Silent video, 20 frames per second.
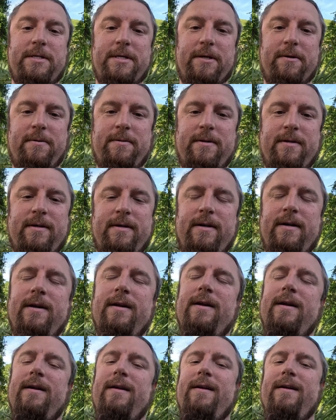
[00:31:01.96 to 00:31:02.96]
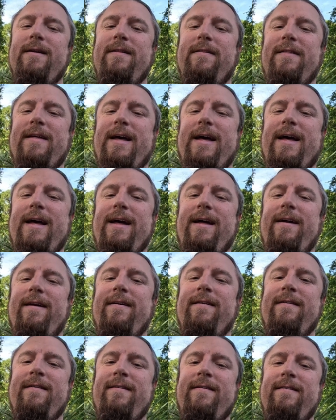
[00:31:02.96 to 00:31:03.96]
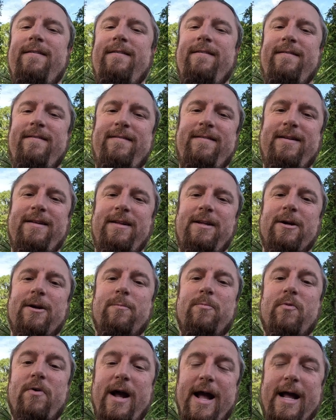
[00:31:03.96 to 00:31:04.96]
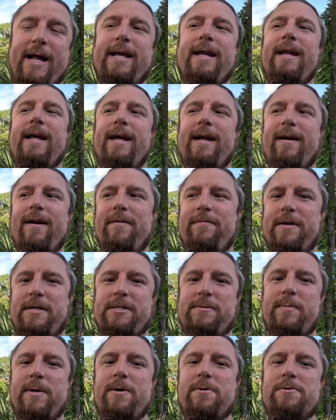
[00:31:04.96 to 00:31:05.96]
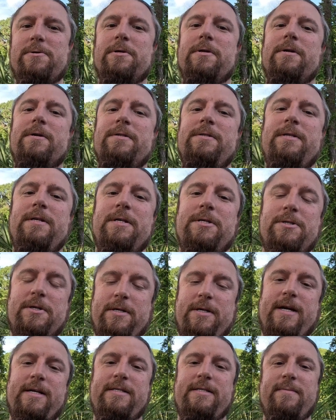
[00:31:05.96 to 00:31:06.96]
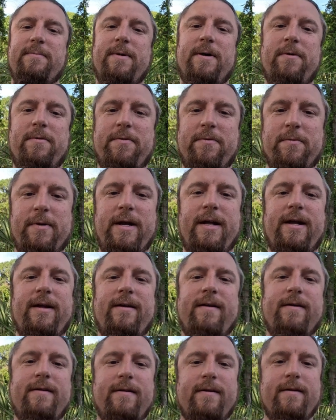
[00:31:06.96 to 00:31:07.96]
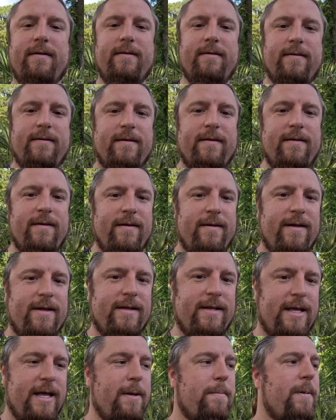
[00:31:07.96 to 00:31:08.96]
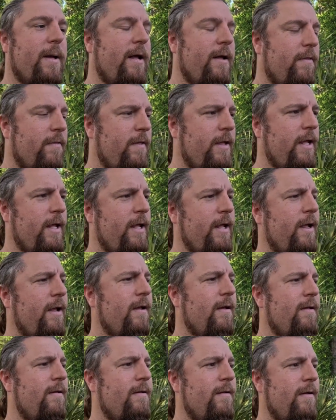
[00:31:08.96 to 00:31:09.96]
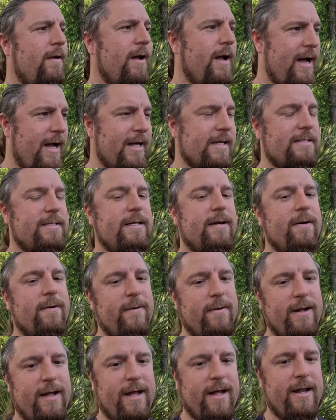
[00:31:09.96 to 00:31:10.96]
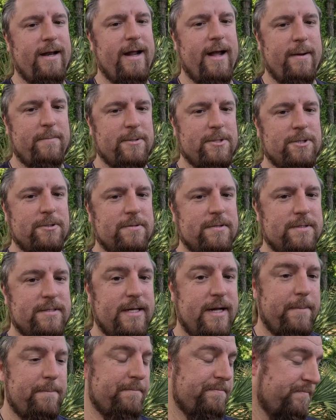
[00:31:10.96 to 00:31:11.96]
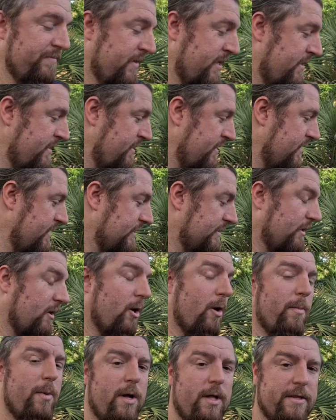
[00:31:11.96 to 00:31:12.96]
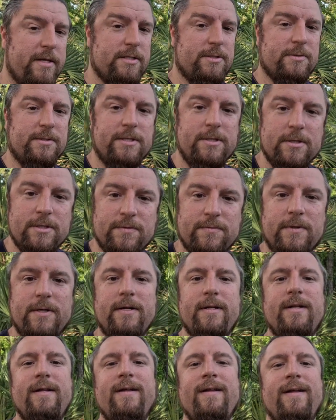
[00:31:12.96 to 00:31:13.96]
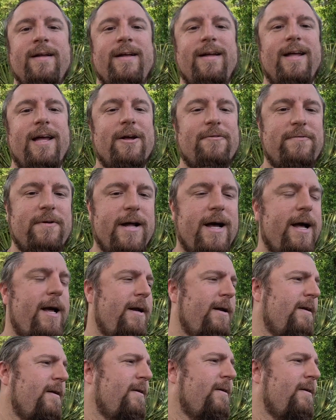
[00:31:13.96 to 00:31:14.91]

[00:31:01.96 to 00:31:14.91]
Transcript: 2. Then your bracketing of exposures is your custom mode 3, keeping the ISO and aperture the same. So I hope all this was useful. If not,